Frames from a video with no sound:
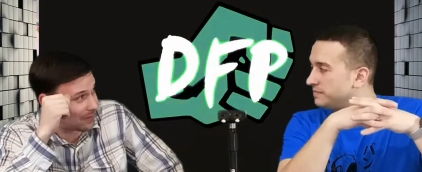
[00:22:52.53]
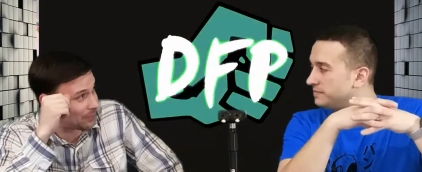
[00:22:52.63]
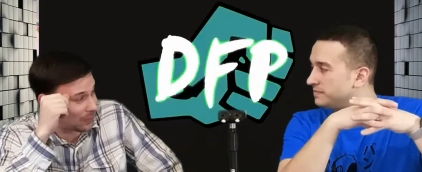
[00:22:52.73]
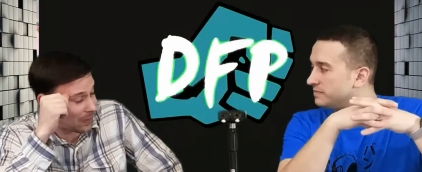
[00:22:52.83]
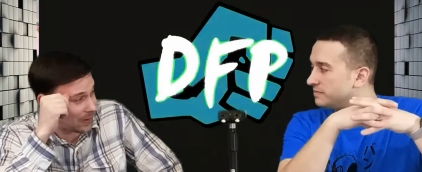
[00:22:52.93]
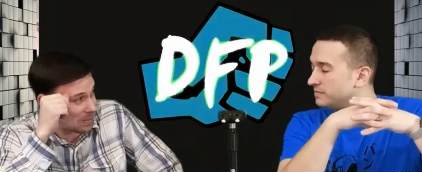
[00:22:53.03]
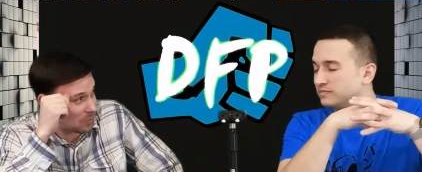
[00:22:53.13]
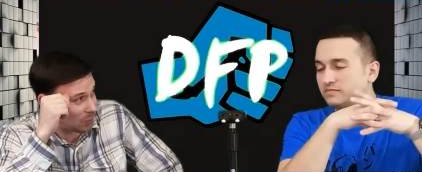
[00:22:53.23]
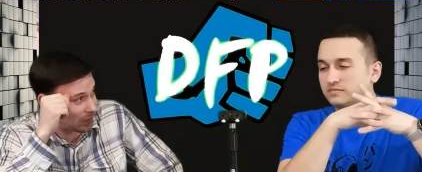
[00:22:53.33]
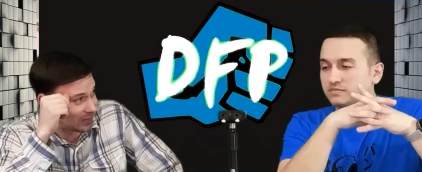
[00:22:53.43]
Speaker 1: if there are any
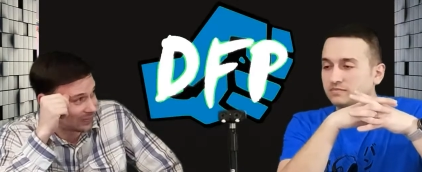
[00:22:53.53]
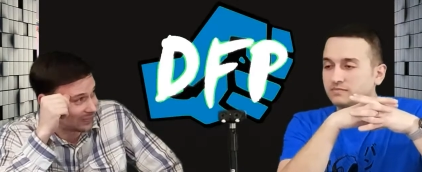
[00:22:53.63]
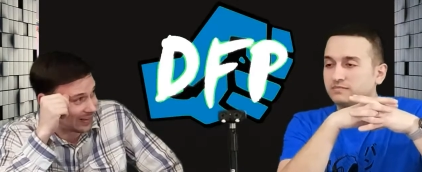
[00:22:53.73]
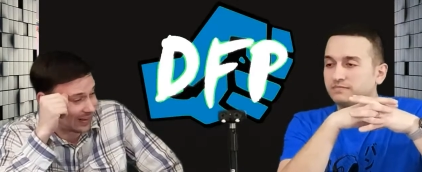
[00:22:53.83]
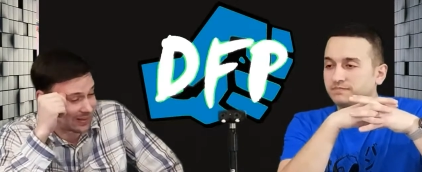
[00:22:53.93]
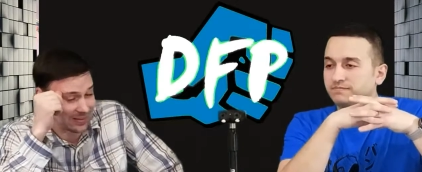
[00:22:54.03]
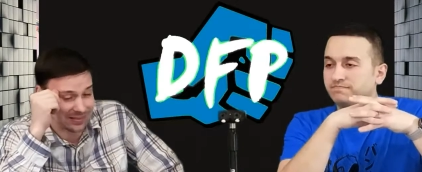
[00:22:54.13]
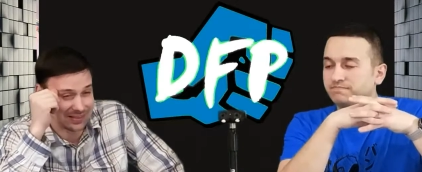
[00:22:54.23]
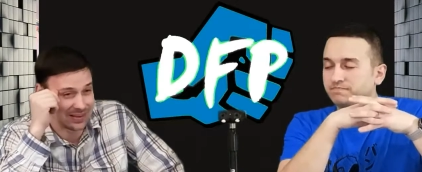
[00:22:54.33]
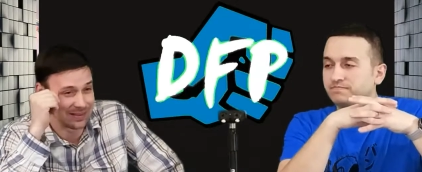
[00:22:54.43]
more, and
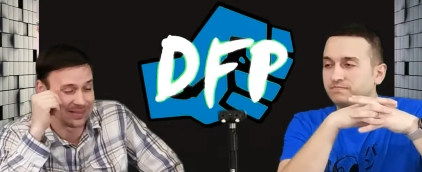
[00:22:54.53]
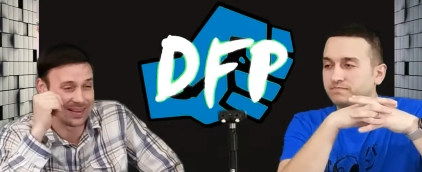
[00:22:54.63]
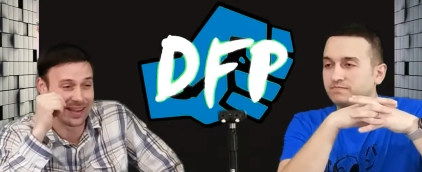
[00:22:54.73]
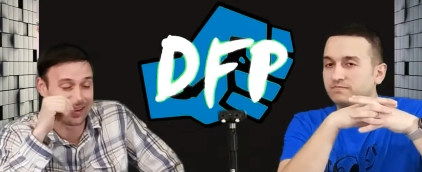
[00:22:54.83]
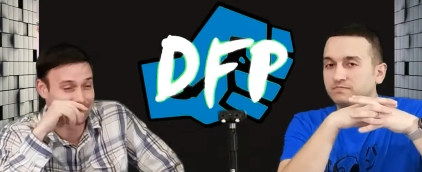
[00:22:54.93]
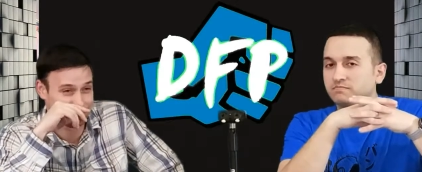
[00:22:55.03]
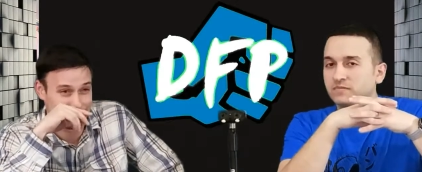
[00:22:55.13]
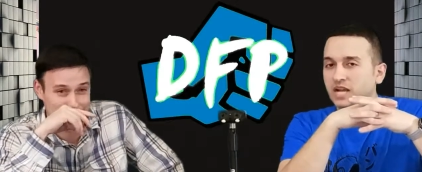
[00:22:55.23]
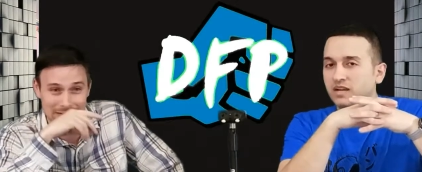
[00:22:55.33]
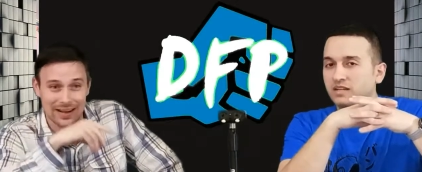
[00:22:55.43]
just you yeah
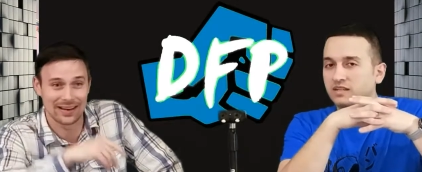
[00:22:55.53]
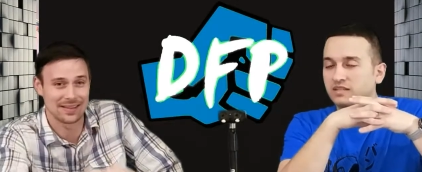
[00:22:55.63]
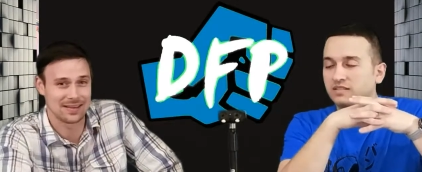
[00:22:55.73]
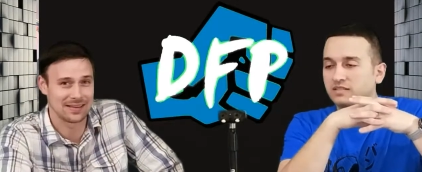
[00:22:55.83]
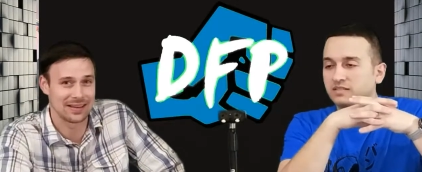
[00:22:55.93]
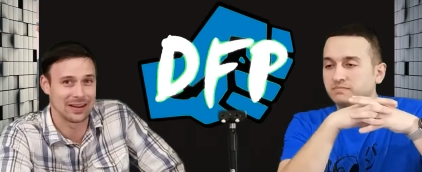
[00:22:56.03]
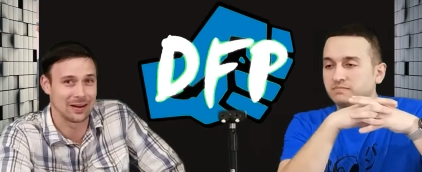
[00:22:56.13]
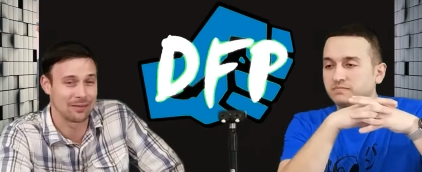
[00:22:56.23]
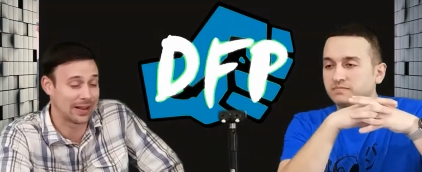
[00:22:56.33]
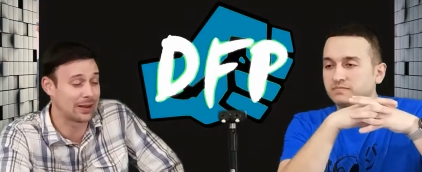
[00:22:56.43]
you just got to get that taken
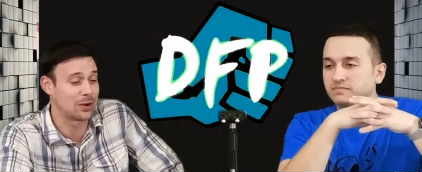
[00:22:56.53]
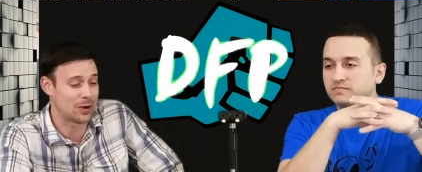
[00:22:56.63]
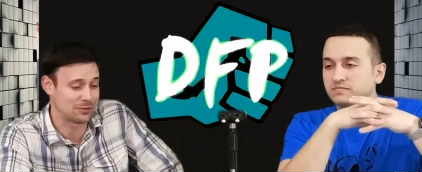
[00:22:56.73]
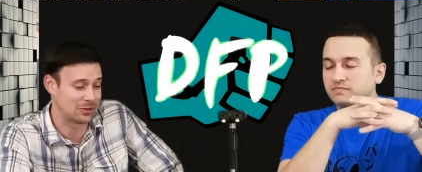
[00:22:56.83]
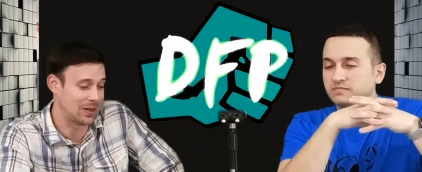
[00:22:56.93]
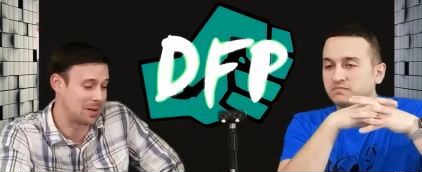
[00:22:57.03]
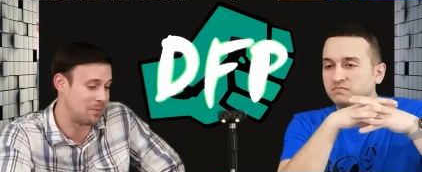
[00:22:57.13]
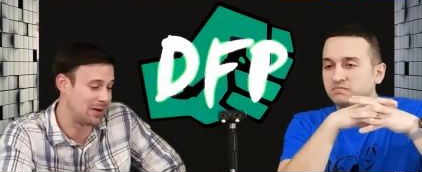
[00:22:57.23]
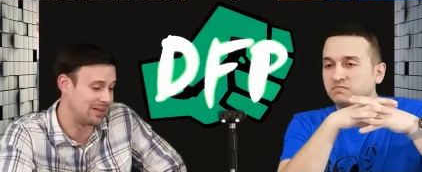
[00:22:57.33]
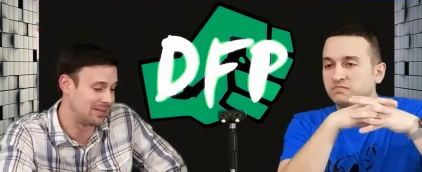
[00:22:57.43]
care of. That could cost you a lot
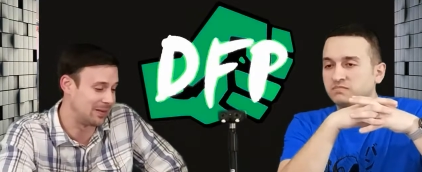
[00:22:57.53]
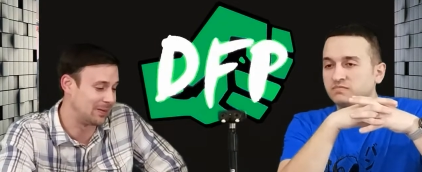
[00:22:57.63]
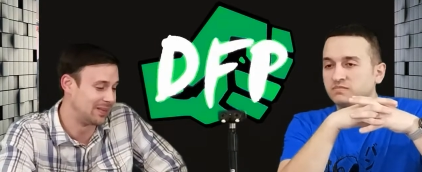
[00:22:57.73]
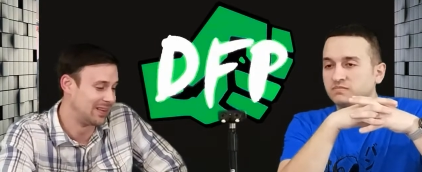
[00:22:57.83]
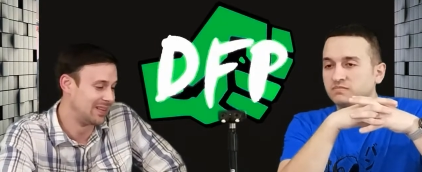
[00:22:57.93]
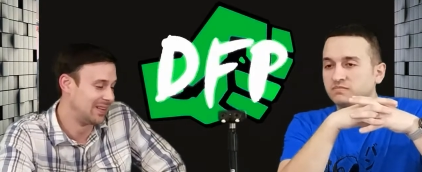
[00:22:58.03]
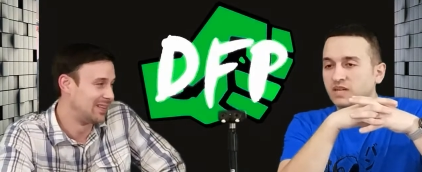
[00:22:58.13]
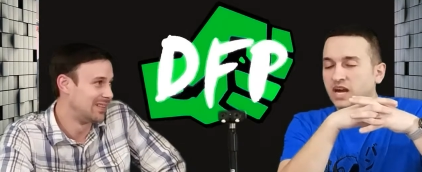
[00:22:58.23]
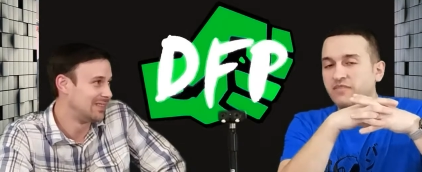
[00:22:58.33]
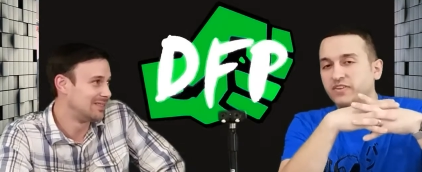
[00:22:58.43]
of money. So
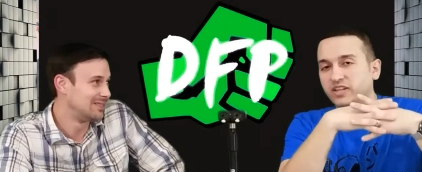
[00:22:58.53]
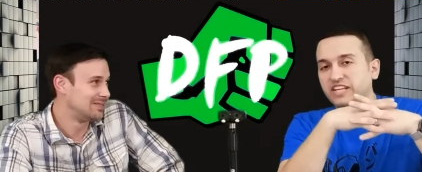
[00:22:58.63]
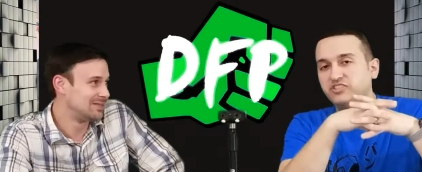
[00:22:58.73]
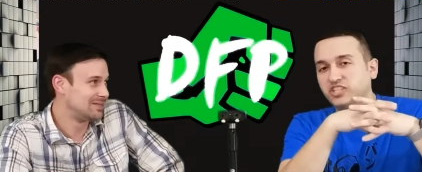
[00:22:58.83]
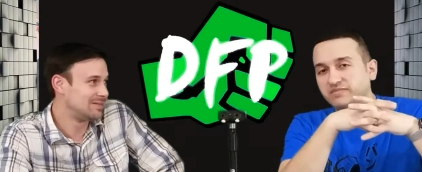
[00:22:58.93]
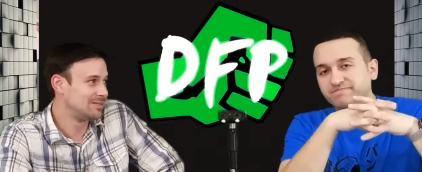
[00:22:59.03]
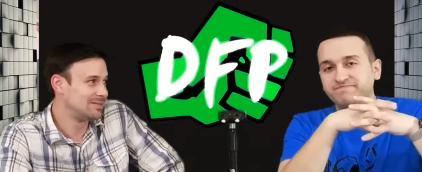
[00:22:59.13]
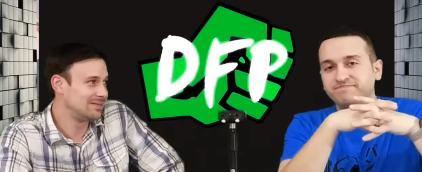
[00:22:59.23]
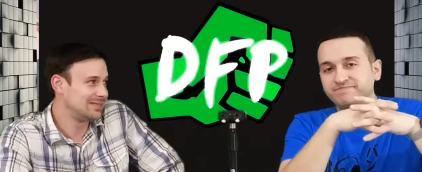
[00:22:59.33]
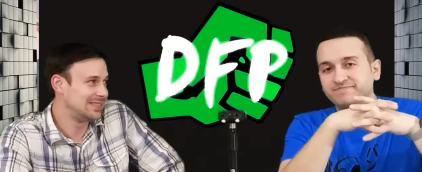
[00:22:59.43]
Speaker 2: I feel itchy,
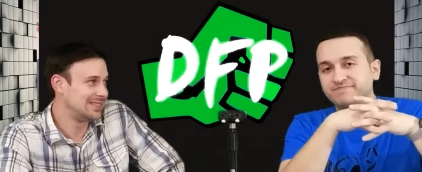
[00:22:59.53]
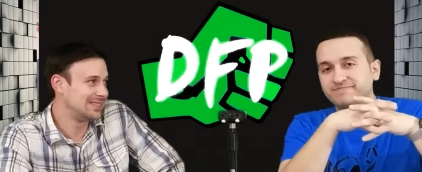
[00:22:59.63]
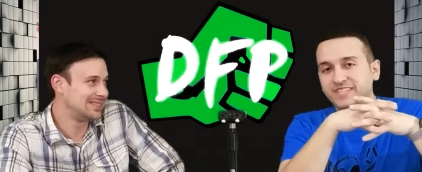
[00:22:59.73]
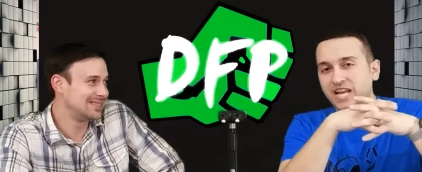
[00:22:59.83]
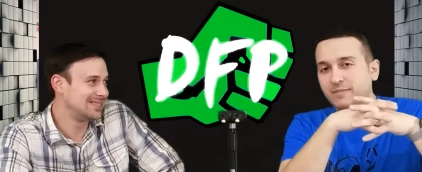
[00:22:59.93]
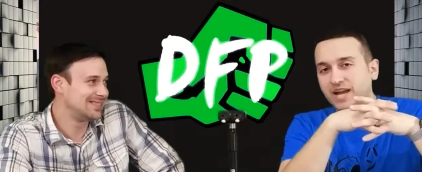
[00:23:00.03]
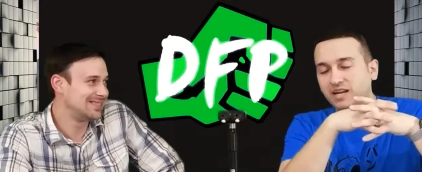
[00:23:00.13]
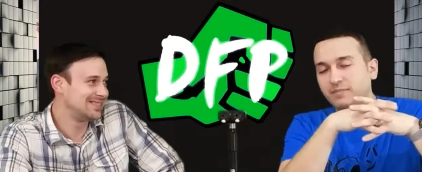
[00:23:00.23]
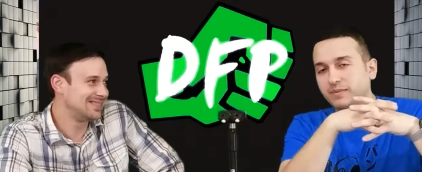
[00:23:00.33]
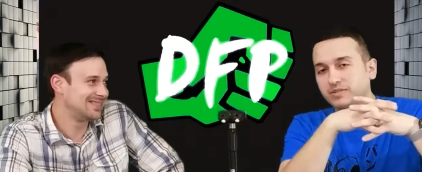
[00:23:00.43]
and I'm not
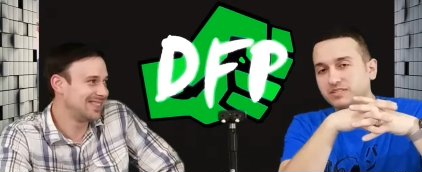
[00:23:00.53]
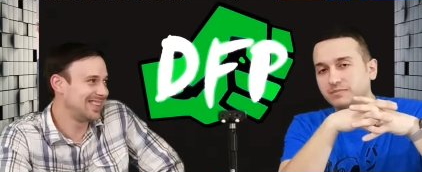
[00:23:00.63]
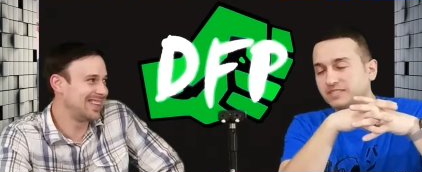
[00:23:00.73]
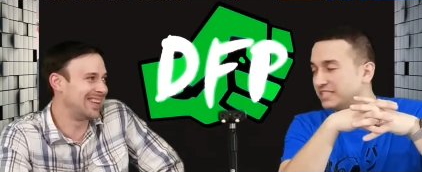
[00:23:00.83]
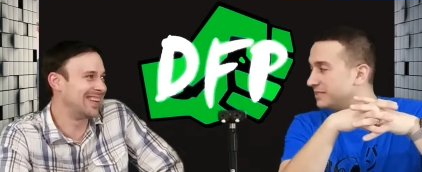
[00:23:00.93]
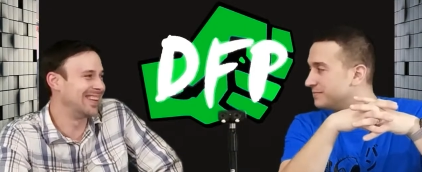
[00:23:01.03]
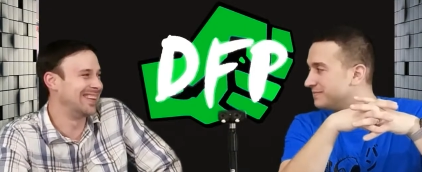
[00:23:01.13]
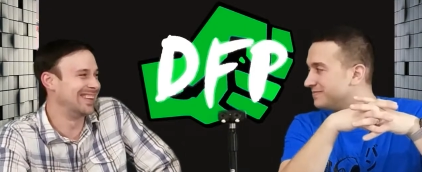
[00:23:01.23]
going to be able to sleep tonight.